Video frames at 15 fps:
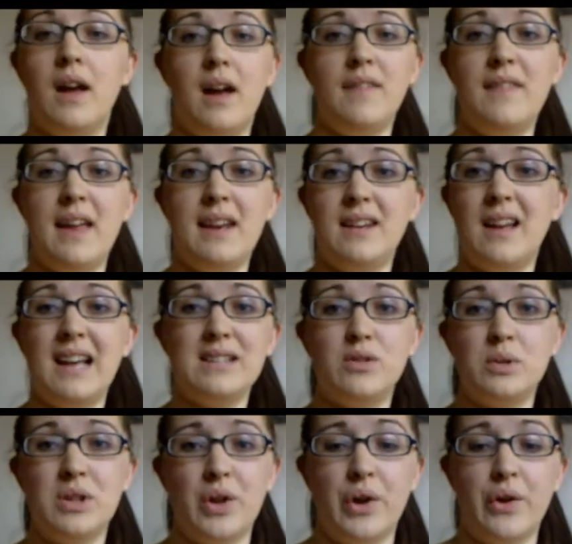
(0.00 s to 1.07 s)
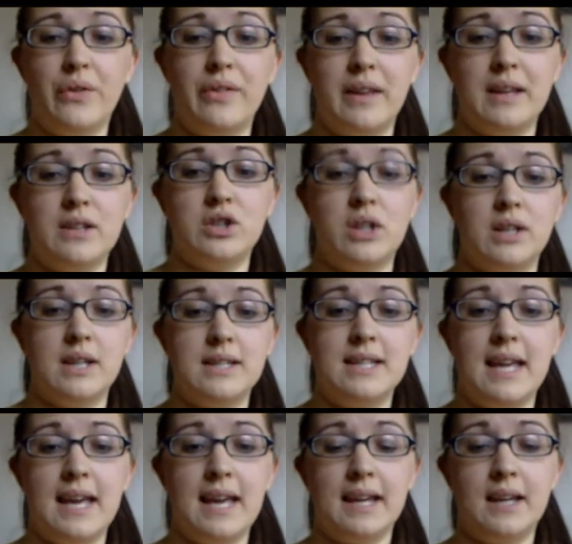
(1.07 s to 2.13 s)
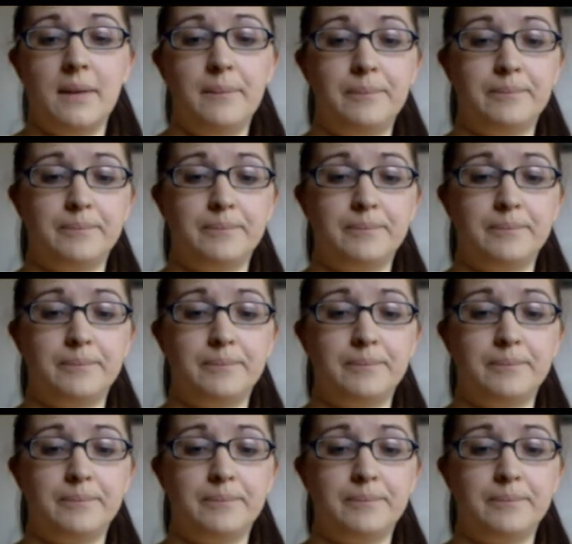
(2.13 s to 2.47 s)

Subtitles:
And then, as with all things, you're going to take